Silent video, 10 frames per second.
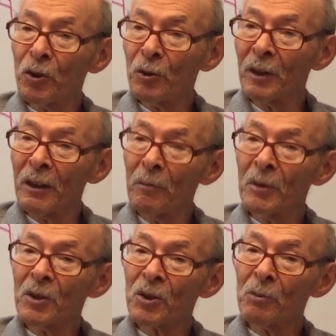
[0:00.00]
She would give
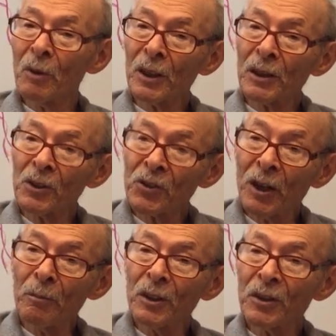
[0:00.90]
me some money,
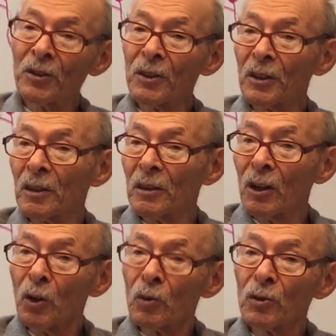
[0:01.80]
send me to the
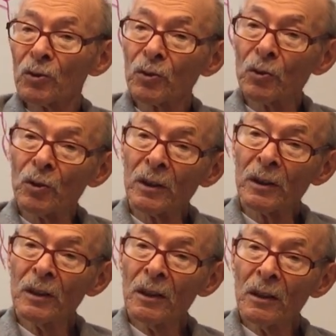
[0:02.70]
local
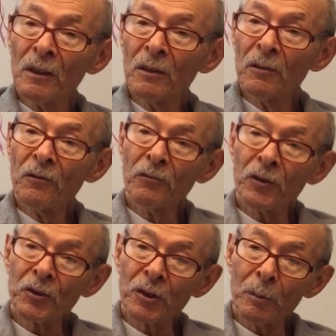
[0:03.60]
store
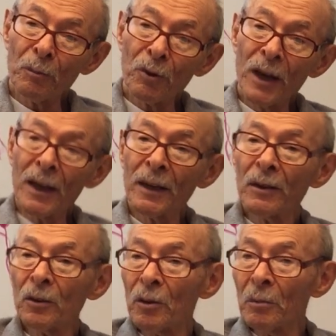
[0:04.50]
for some bread
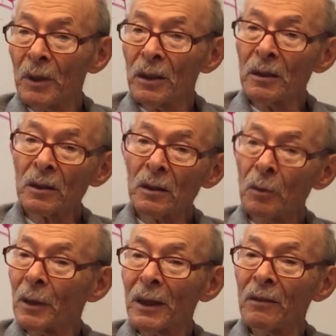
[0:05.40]
or milk
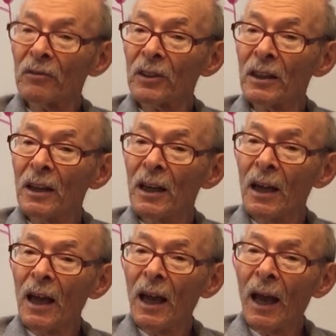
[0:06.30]
or whatever.
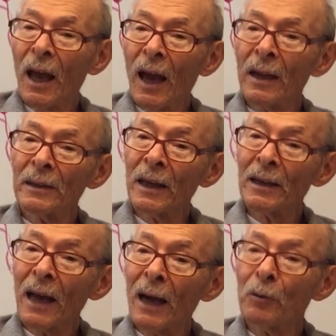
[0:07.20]
And
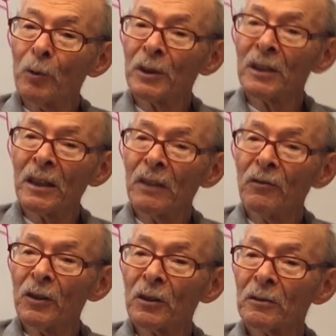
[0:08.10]
then I wouldn't
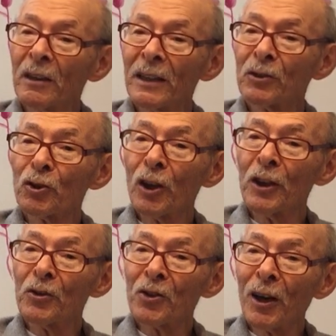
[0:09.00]
give her the right
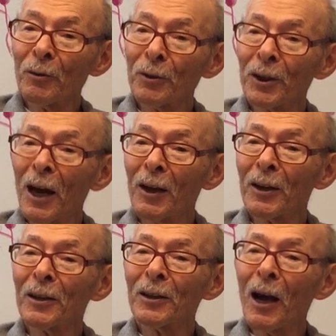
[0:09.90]
change. I would,
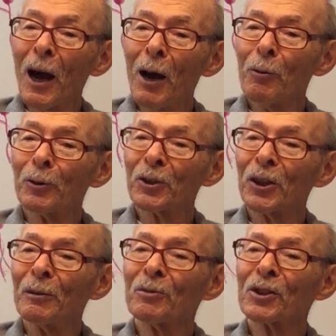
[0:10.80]
I, I would
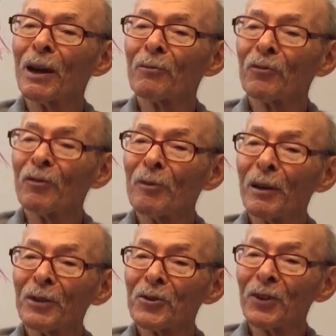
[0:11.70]
keep some for
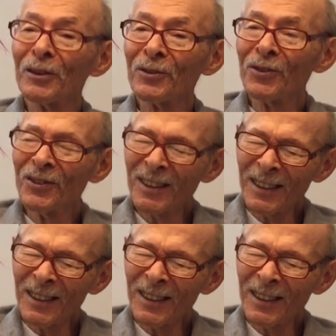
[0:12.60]
myself.